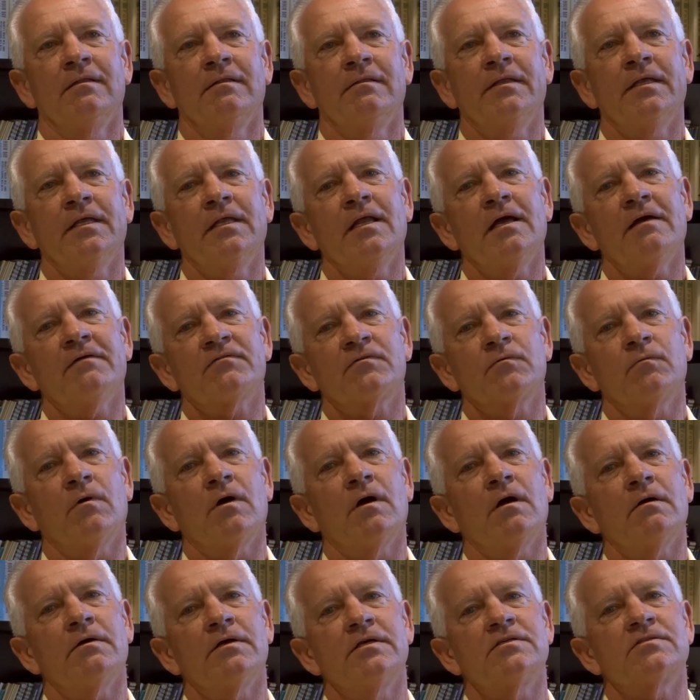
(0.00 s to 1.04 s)
Then after a
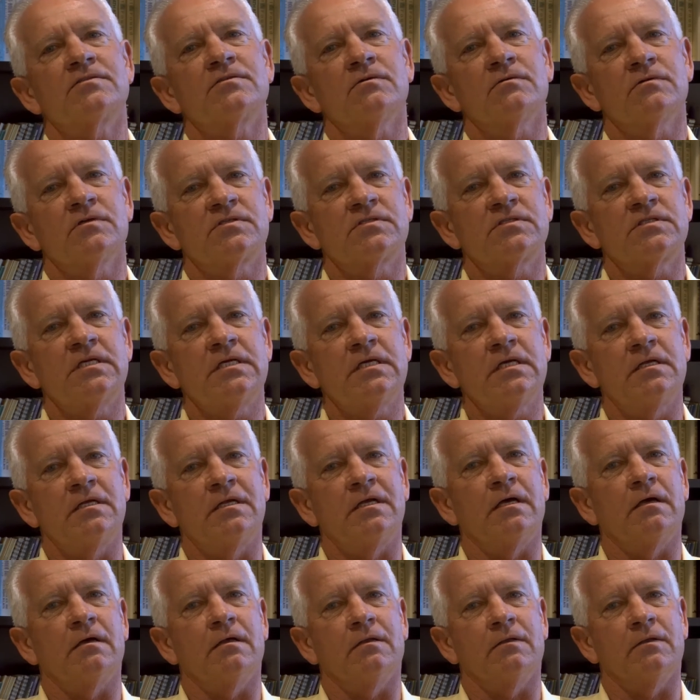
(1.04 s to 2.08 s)
while, he started seeing
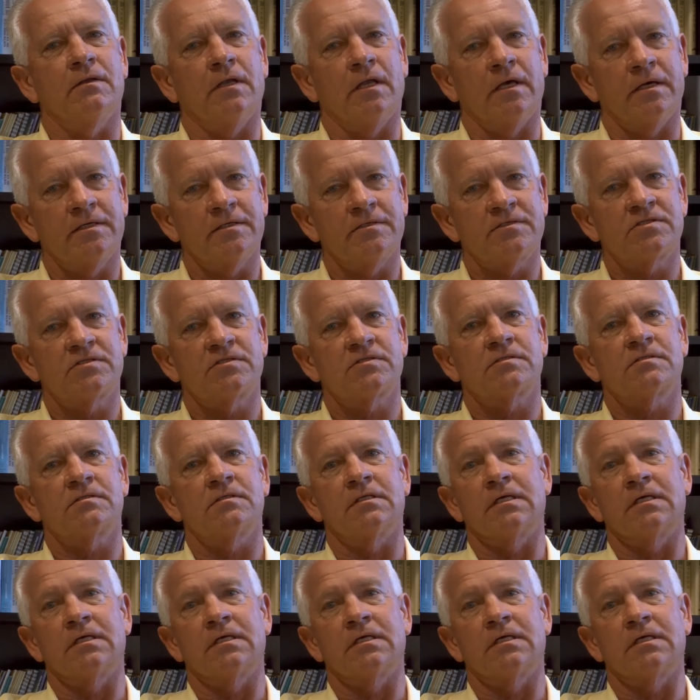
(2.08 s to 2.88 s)
how nice